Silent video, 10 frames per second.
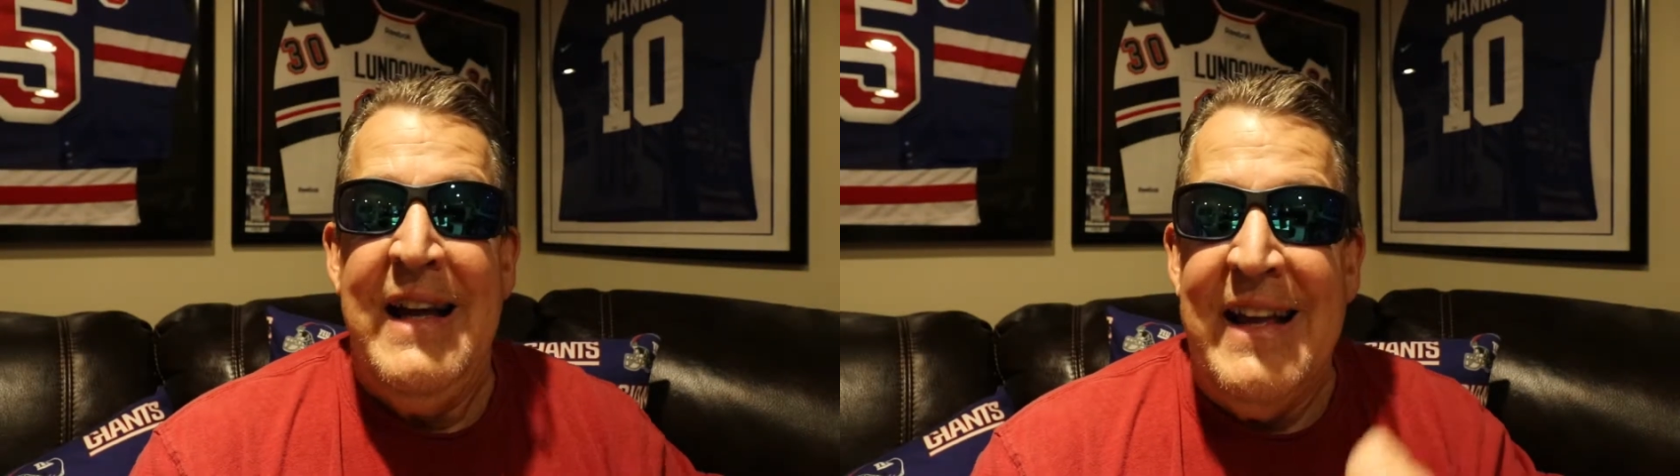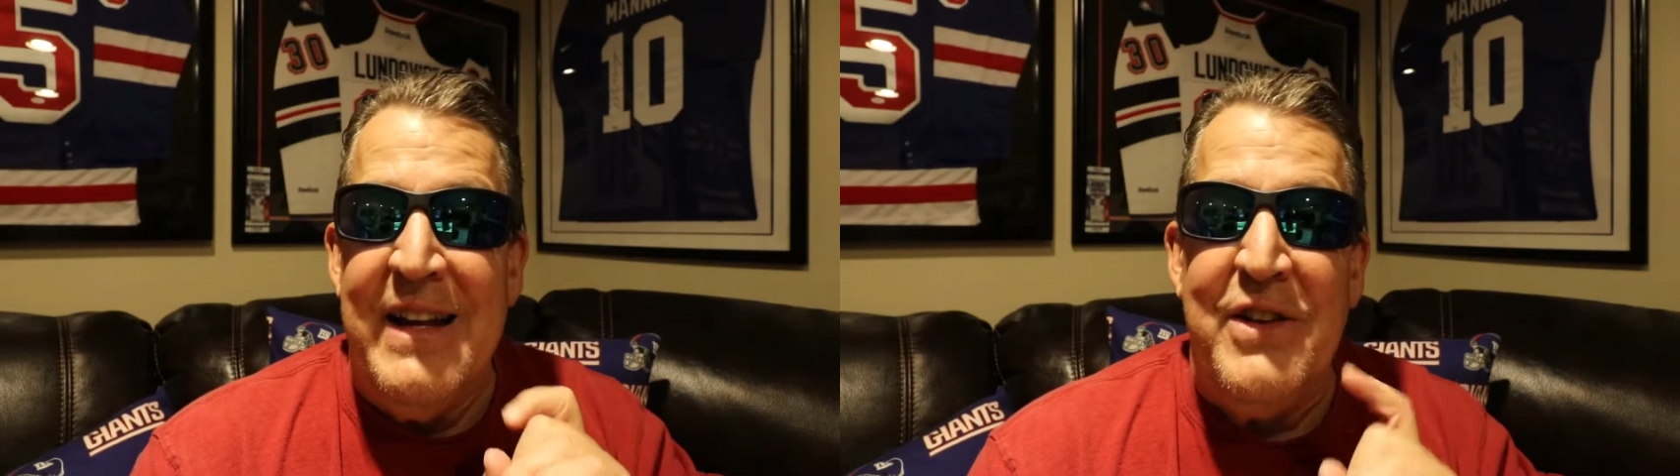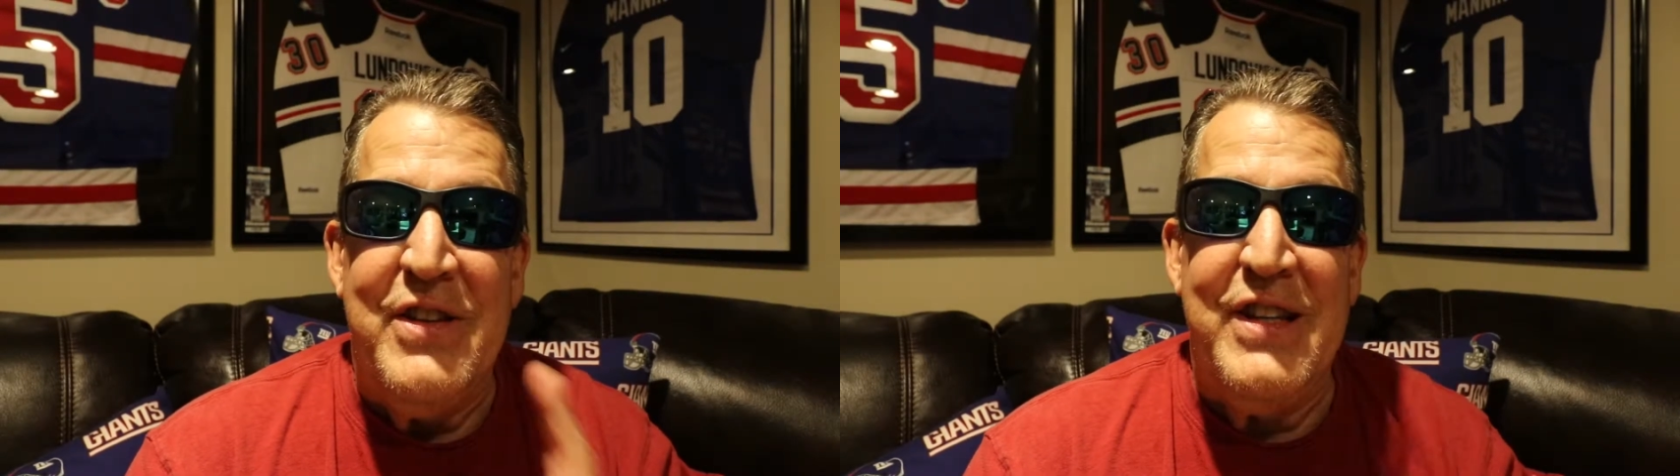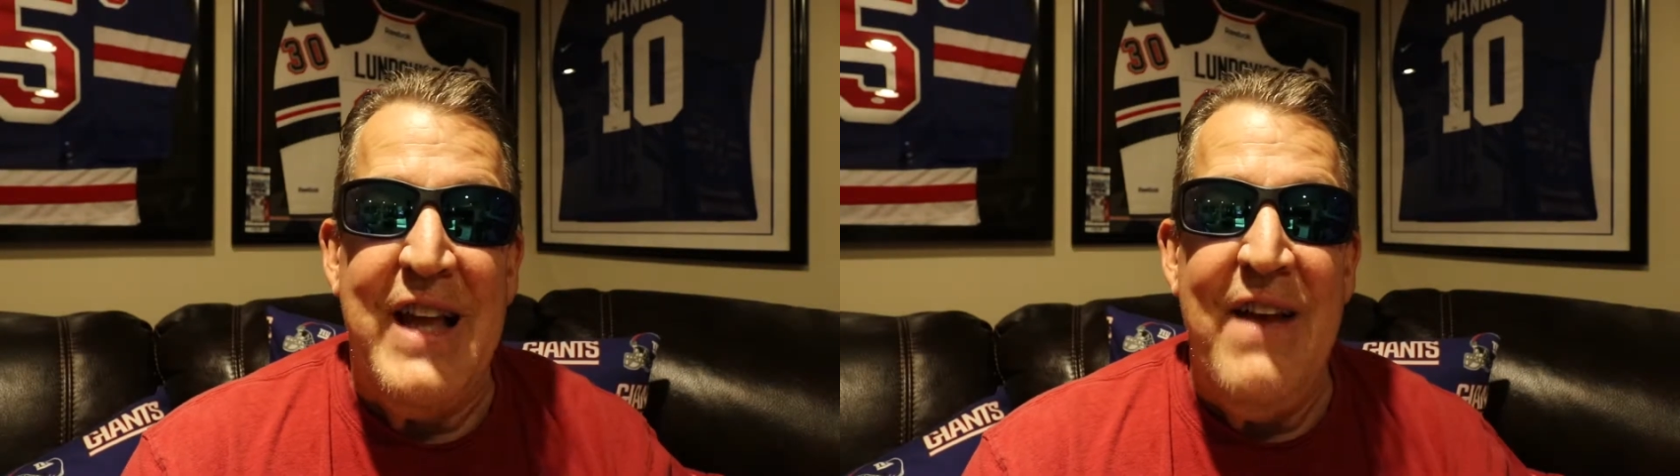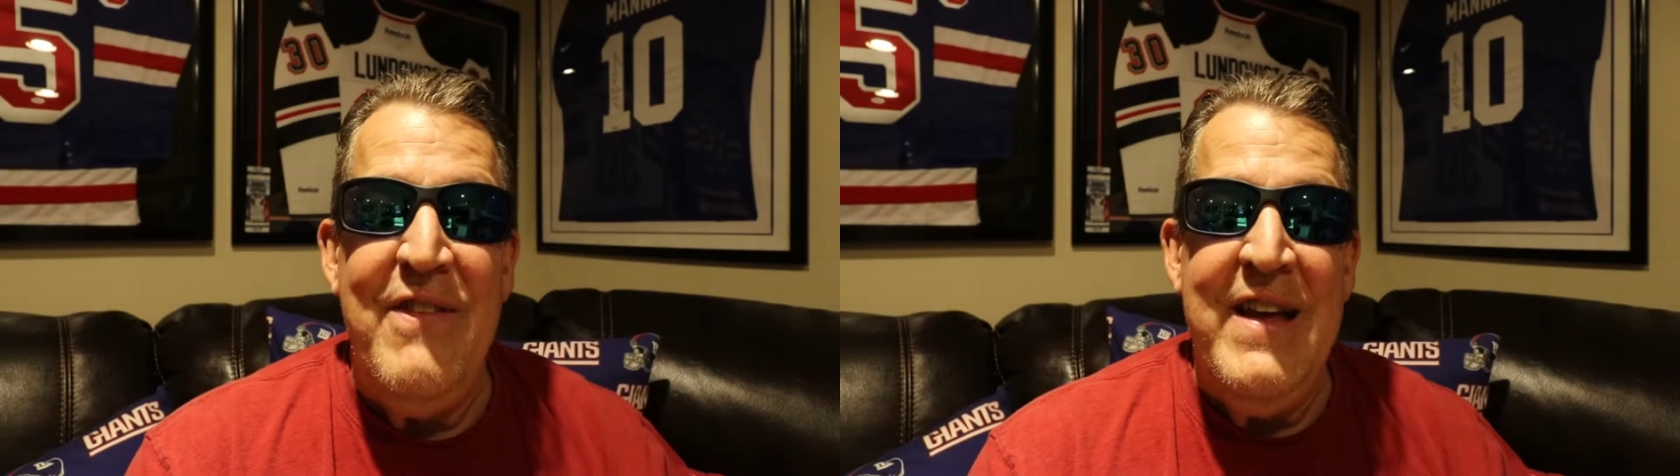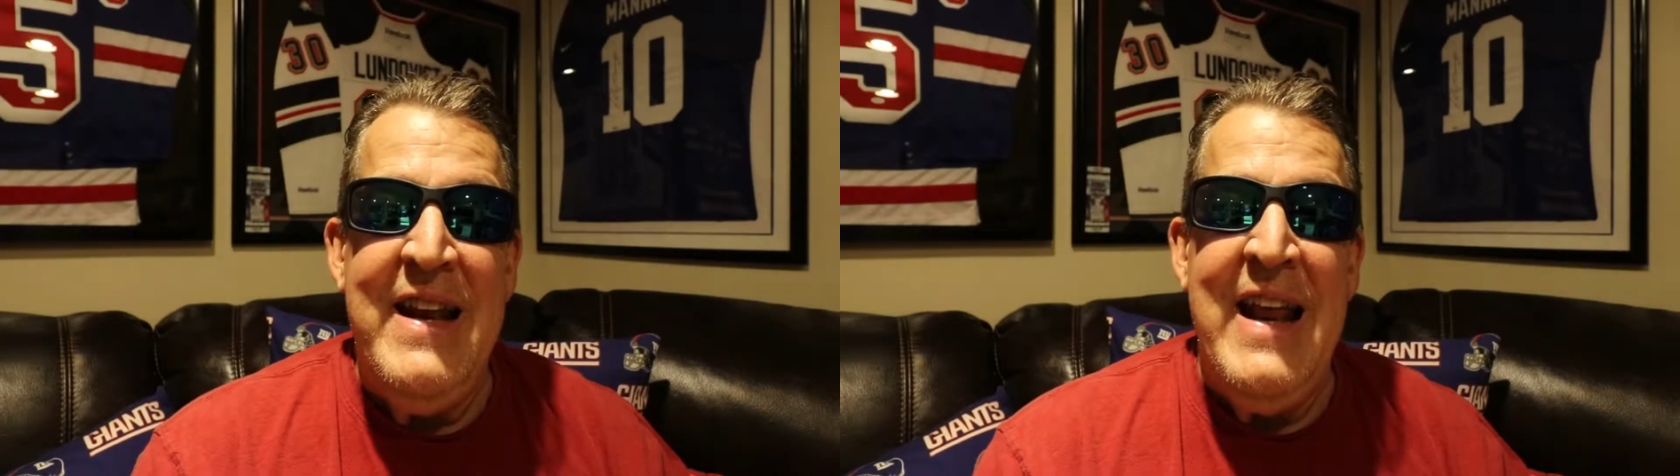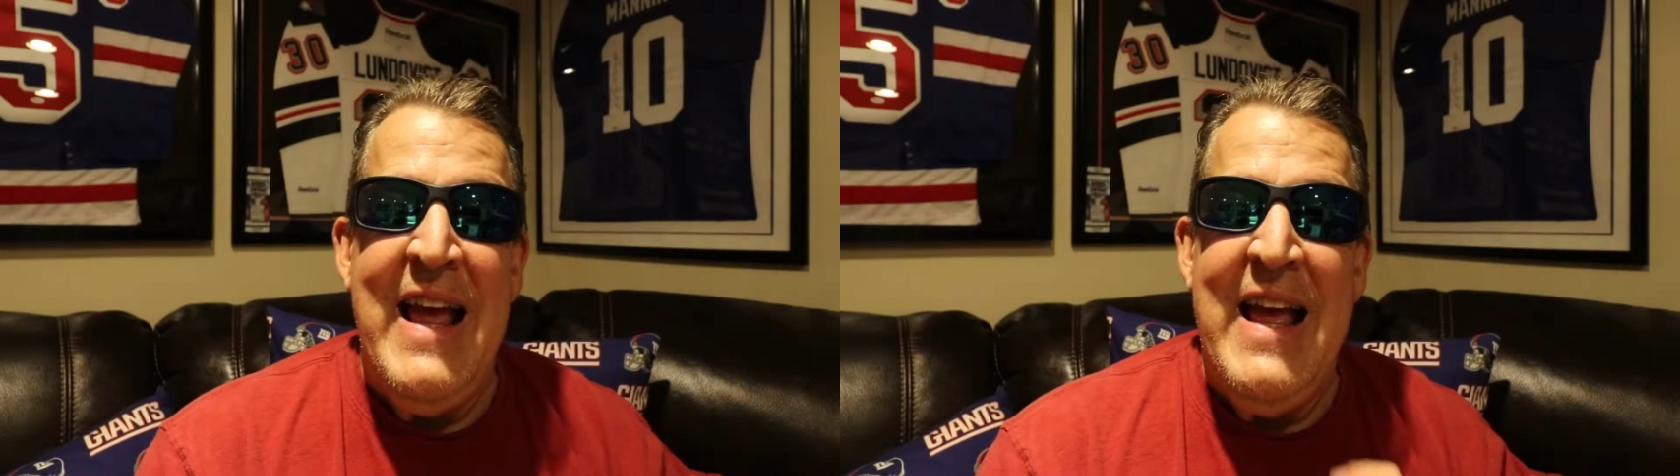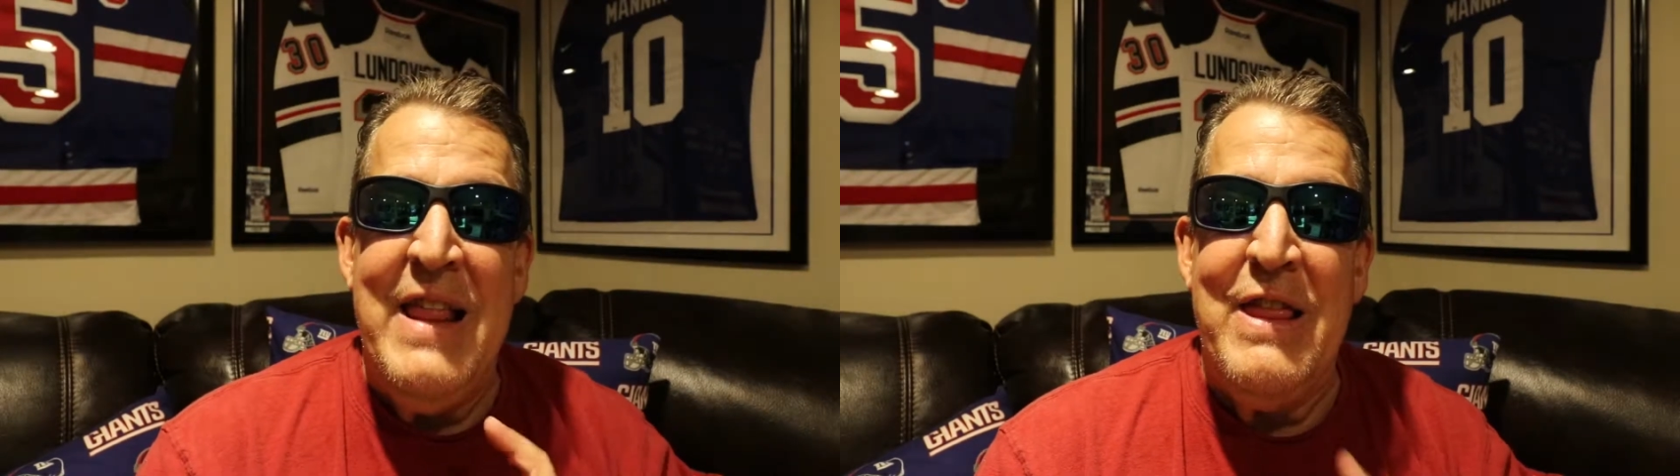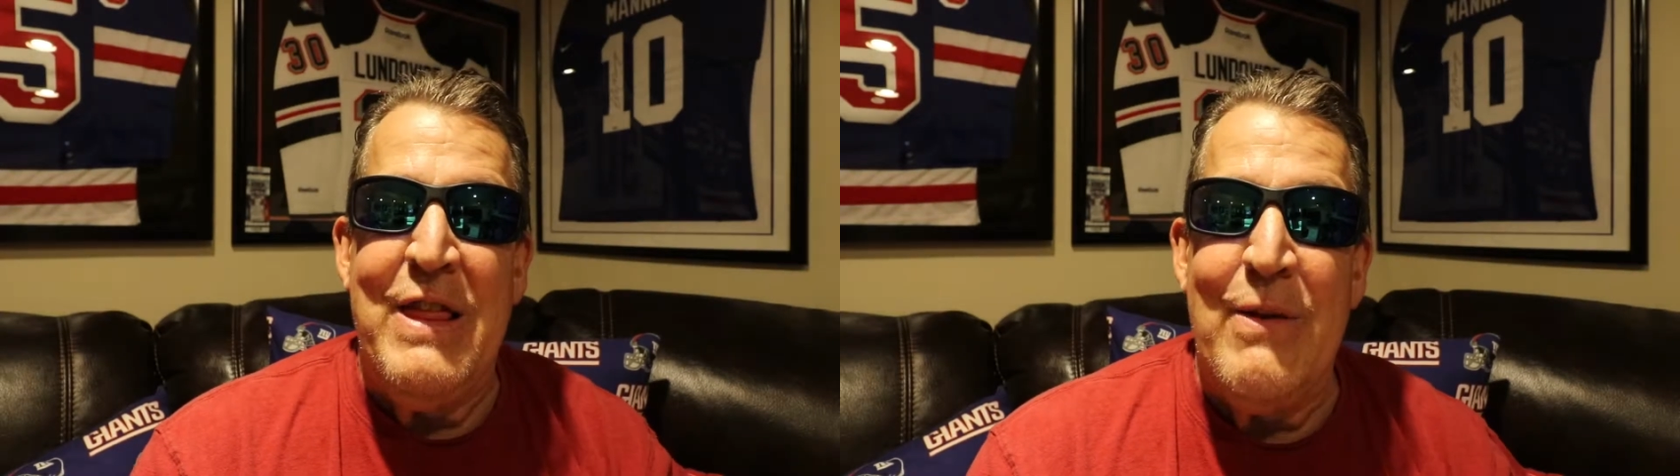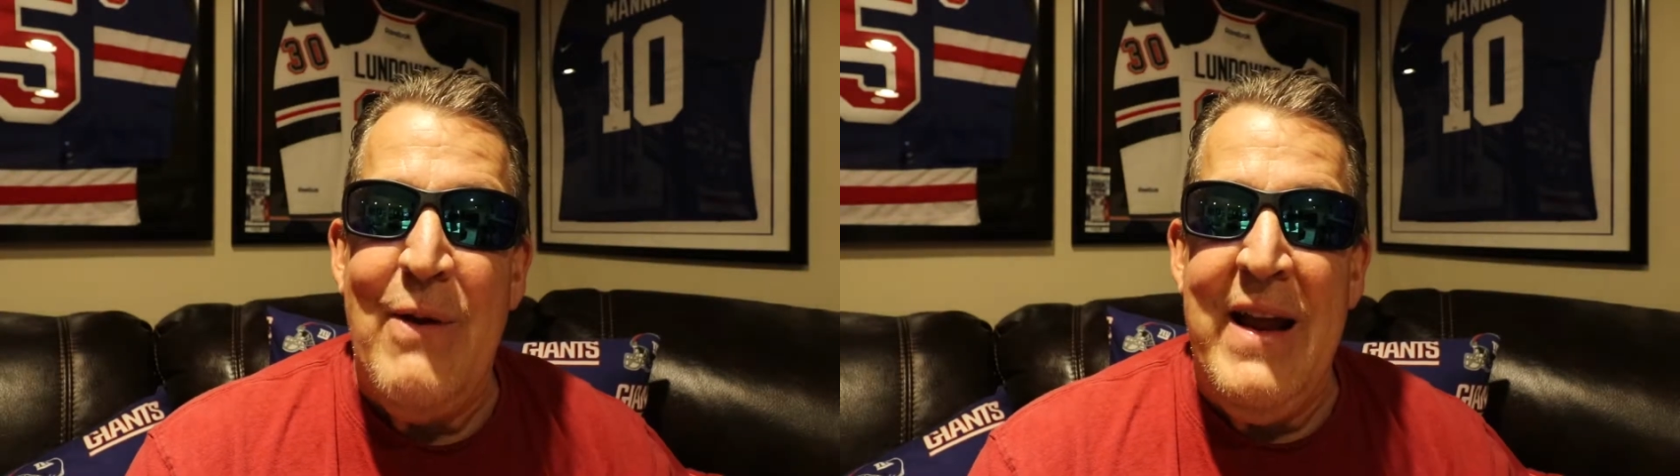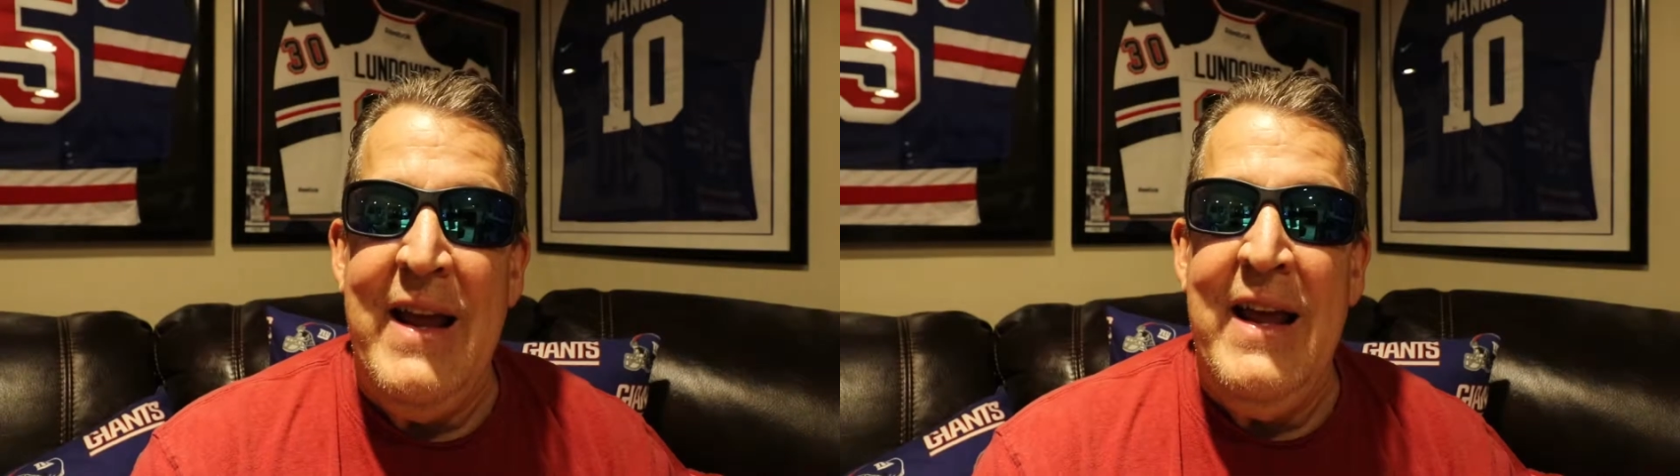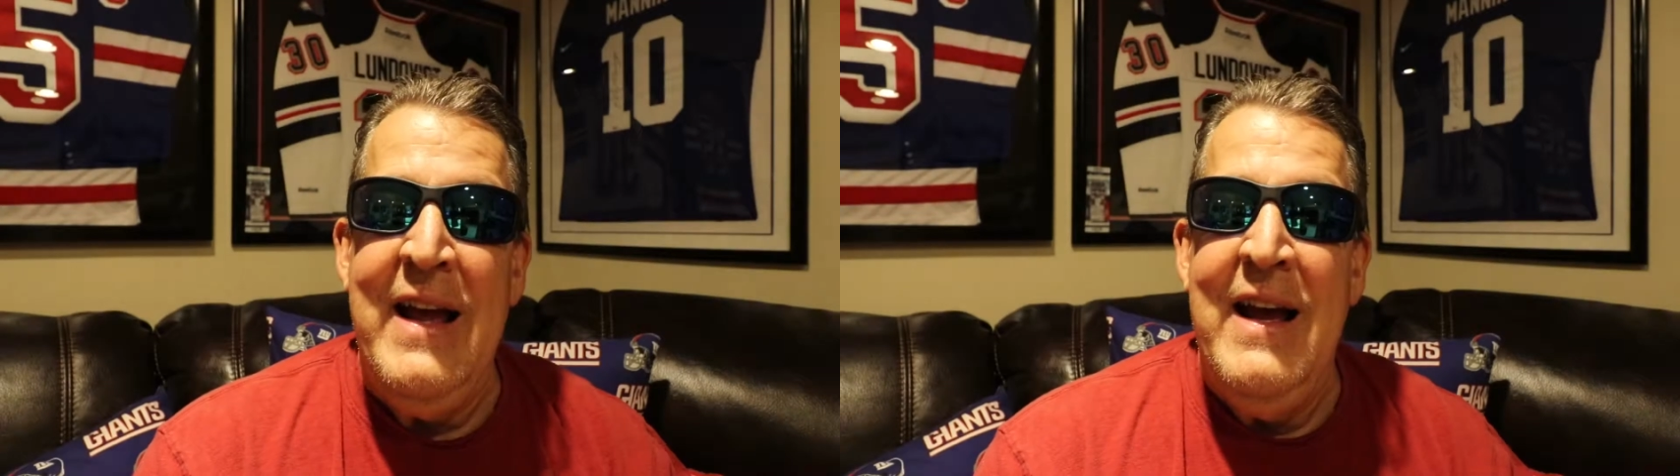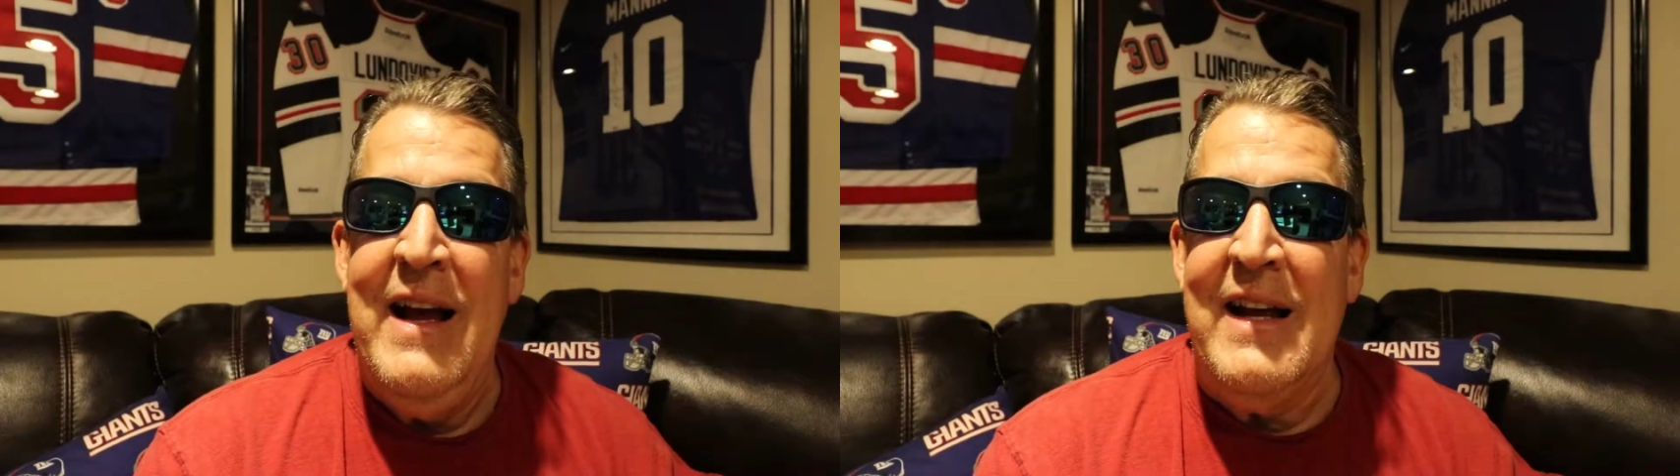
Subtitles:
And they're 7-3